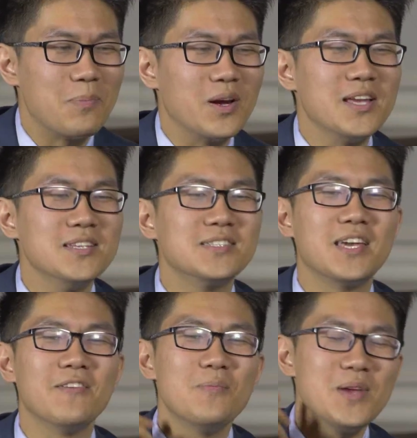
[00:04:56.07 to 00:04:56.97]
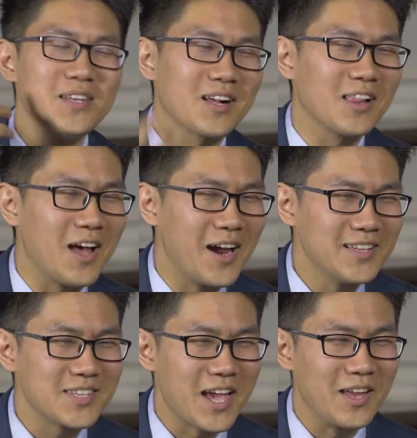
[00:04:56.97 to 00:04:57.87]
but he's given me the
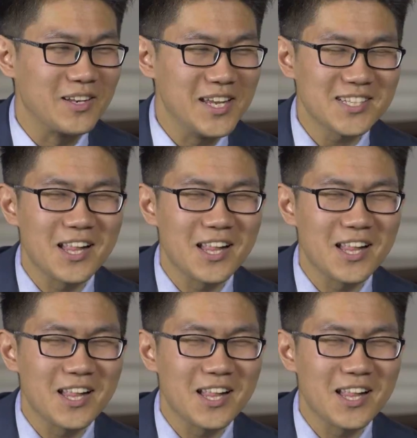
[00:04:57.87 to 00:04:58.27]
clients, and these